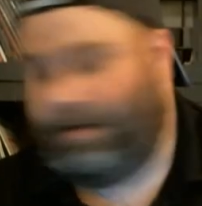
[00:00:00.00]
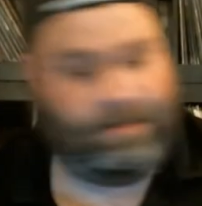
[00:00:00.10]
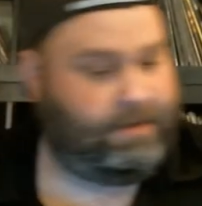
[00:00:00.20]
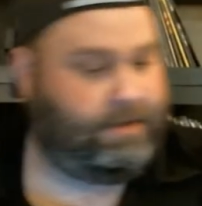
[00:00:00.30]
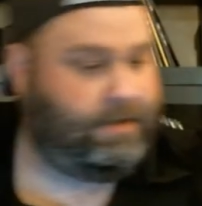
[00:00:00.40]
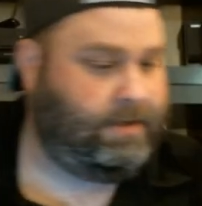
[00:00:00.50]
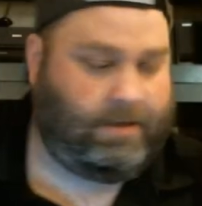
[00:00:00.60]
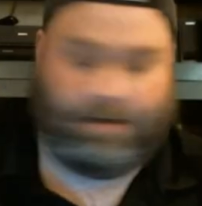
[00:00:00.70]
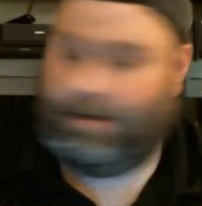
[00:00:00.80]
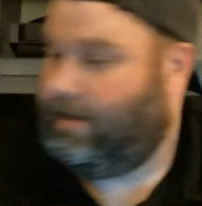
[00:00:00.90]

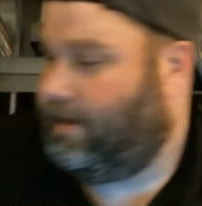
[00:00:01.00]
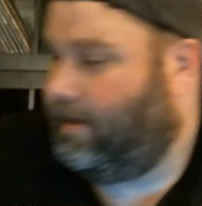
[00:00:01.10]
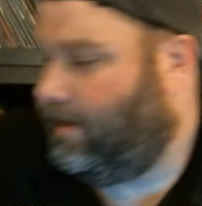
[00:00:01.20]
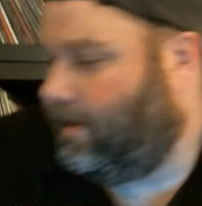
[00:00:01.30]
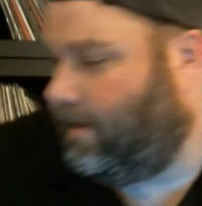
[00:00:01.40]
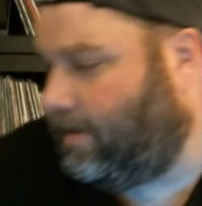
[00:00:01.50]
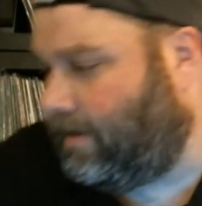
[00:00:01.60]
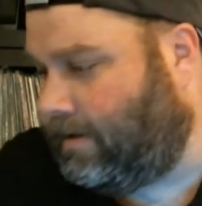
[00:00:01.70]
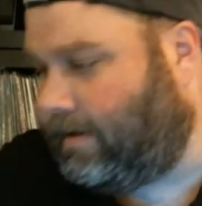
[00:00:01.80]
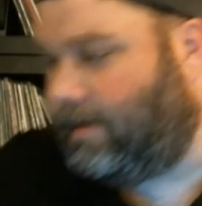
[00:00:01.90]

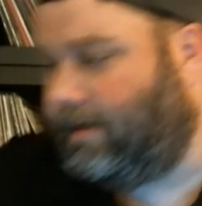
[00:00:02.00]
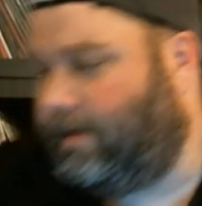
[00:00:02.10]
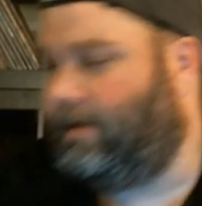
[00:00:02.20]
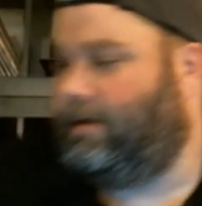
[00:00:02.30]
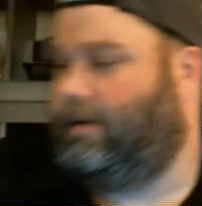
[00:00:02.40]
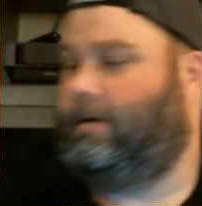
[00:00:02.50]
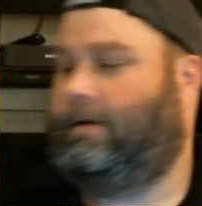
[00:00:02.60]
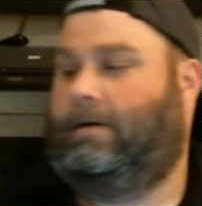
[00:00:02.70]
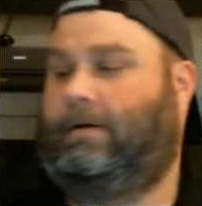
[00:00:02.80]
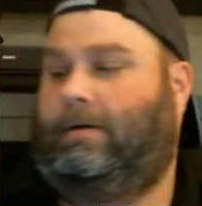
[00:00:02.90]

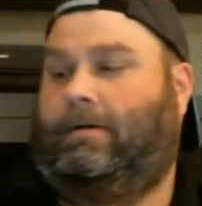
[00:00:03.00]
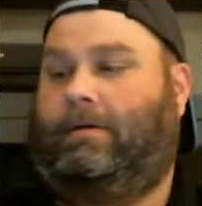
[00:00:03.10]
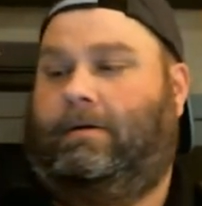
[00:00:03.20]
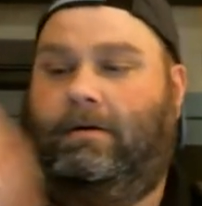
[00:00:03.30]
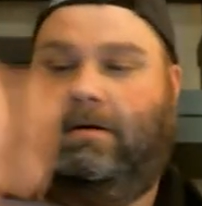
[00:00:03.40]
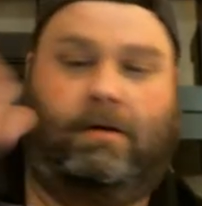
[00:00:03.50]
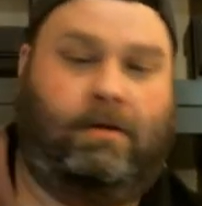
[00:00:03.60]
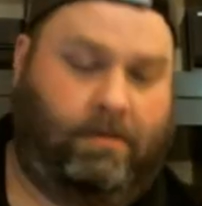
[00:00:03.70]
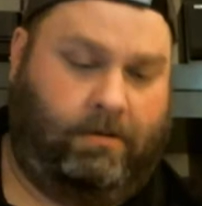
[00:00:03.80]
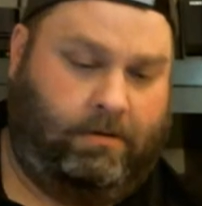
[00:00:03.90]

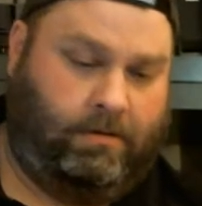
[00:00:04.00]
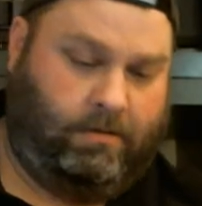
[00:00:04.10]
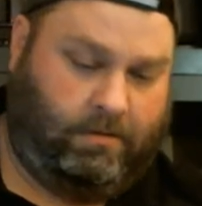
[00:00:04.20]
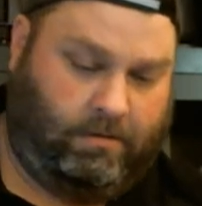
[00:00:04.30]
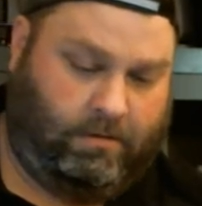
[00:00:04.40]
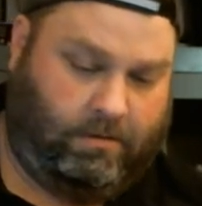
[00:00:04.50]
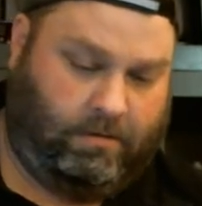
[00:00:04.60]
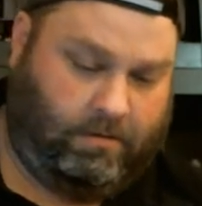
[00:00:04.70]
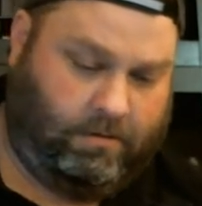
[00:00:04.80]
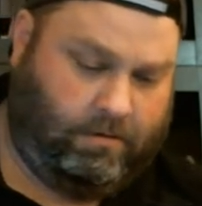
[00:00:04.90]

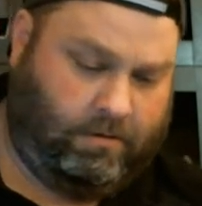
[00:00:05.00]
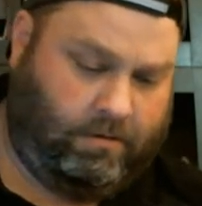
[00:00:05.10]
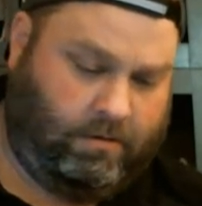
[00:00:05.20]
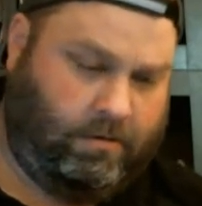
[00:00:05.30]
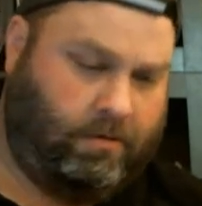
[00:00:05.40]
Nobody speaks.